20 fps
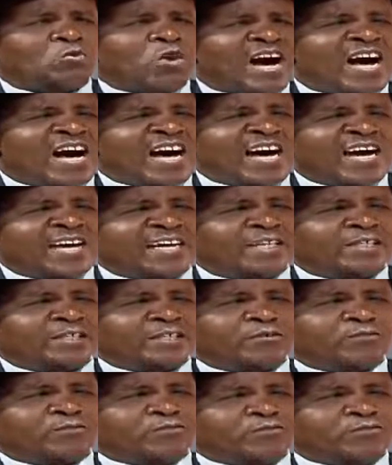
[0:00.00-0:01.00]
wild
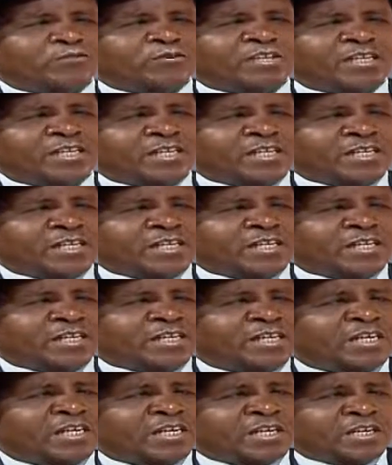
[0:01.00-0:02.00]
and
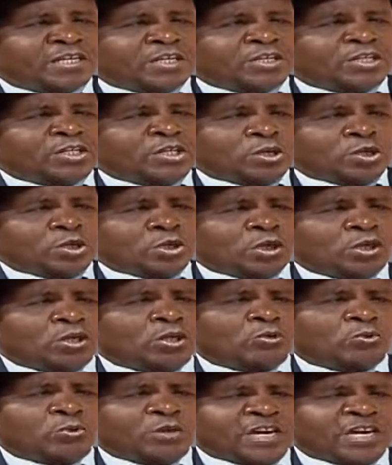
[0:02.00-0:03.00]
free. You'll
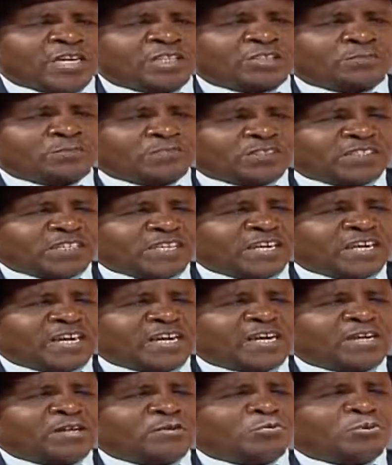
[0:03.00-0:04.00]
always
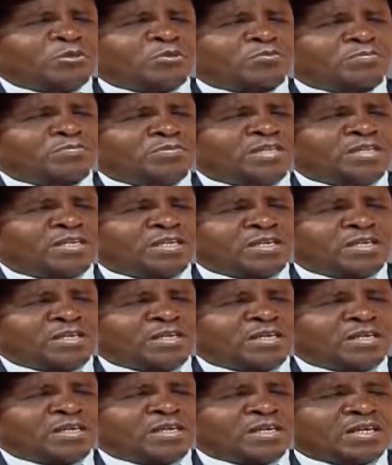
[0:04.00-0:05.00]
stay with
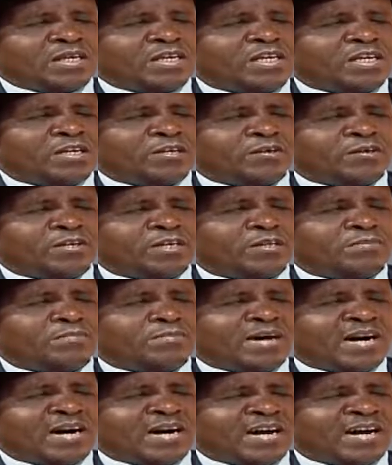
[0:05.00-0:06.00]
me here in
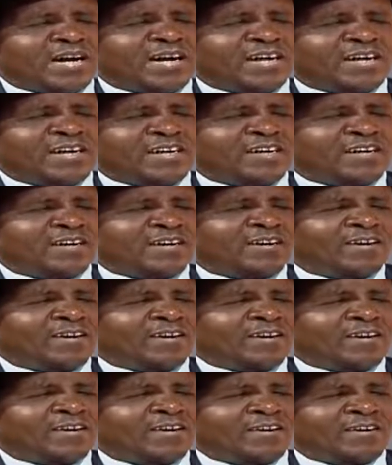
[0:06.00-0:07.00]
my
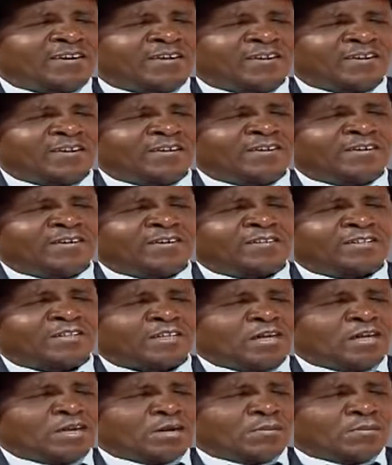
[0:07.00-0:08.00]
heart.
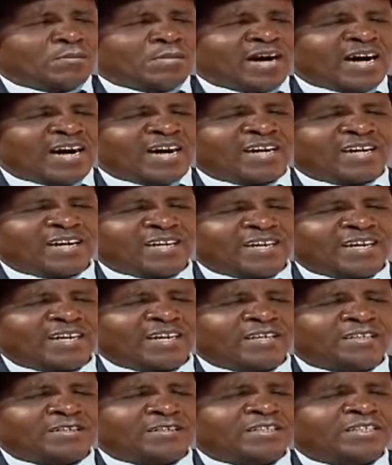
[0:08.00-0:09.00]
My
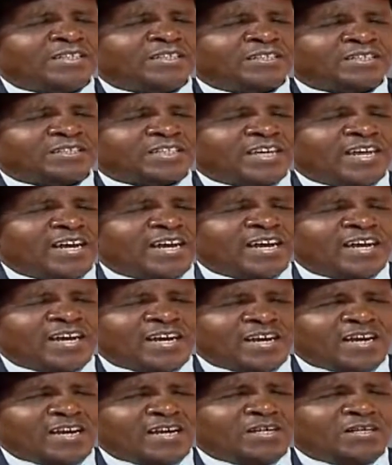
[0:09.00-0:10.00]
land is
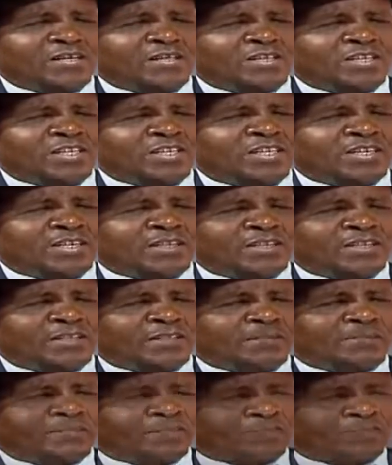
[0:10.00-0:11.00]
Kenya,